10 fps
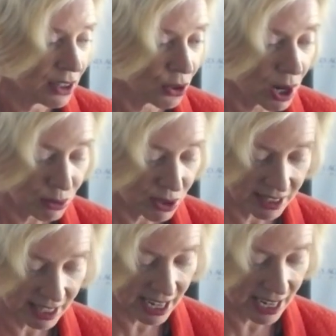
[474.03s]
So I
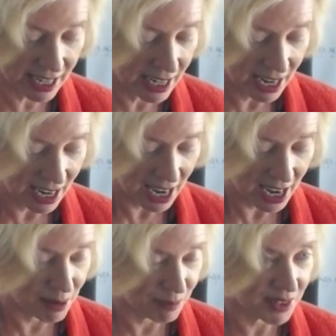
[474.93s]
would say
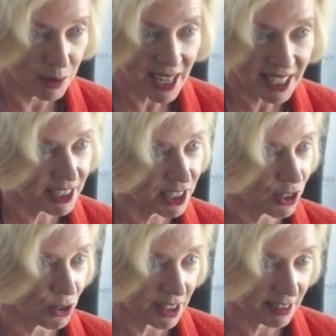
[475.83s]
the
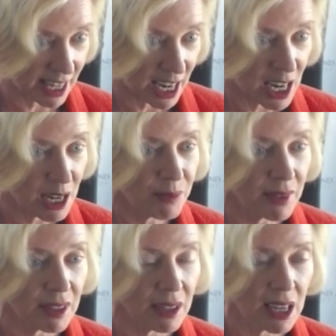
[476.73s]
messages are the same.